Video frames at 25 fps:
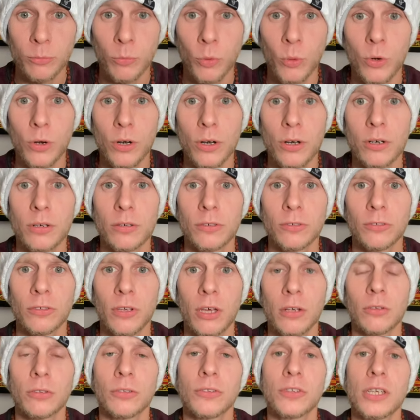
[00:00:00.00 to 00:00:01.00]
more
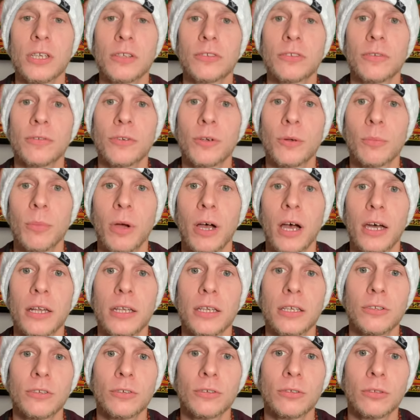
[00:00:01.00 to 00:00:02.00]
subtleties of your
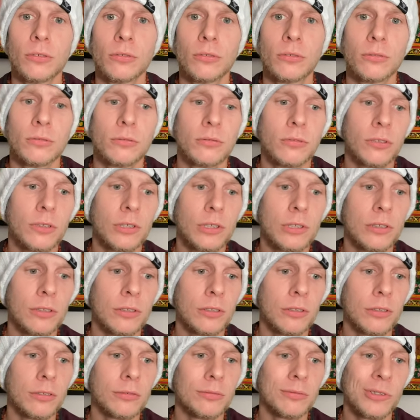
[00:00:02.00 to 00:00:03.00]
body, you'll
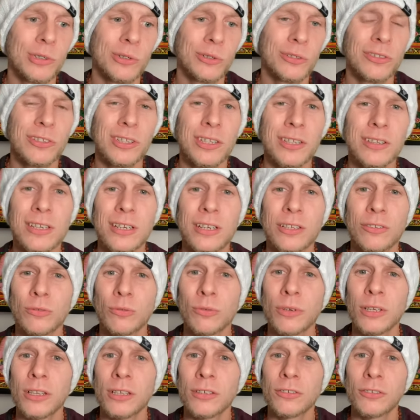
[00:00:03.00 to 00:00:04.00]
you'll see that it's
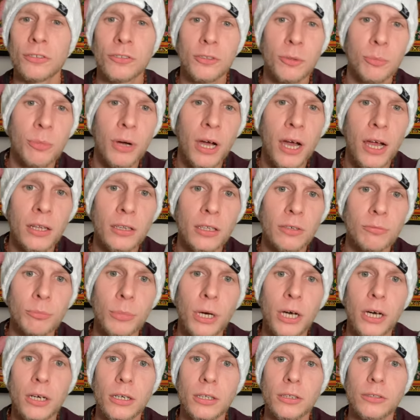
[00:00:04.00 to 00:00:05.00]
really just a pile of
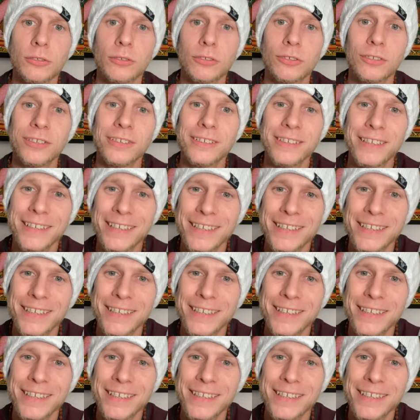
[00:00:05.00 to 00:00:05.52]
bugs,